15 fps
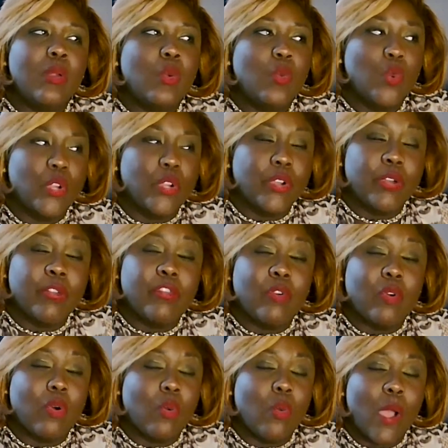we're in
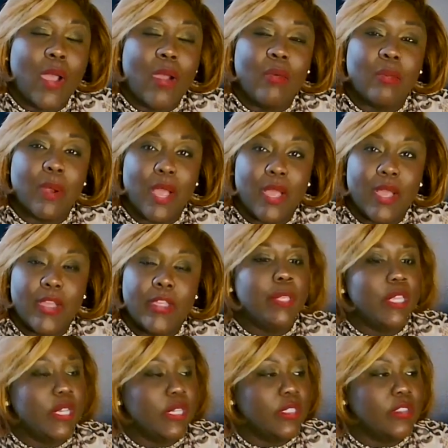for a wild ride
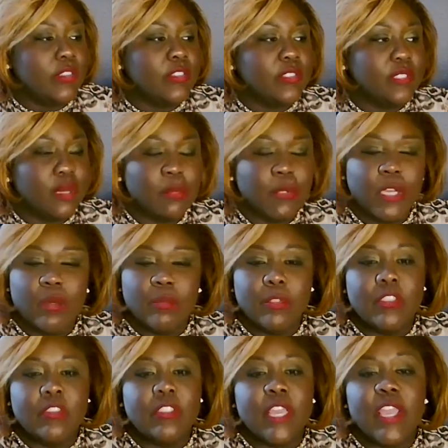because some
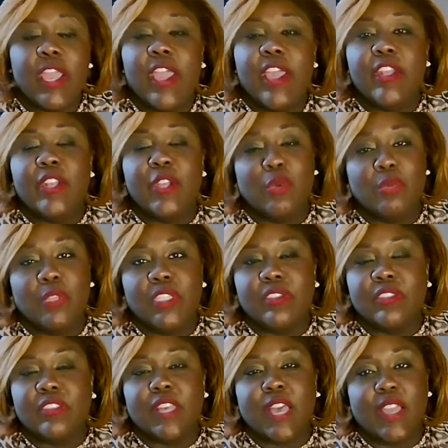companies they had no
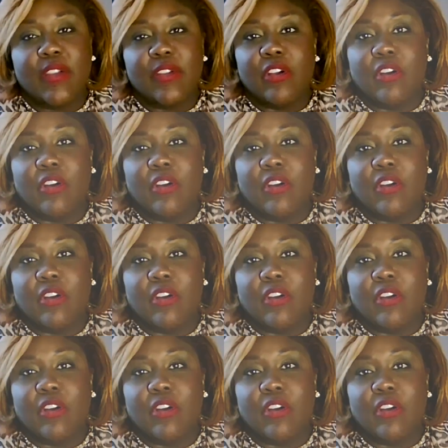business hiring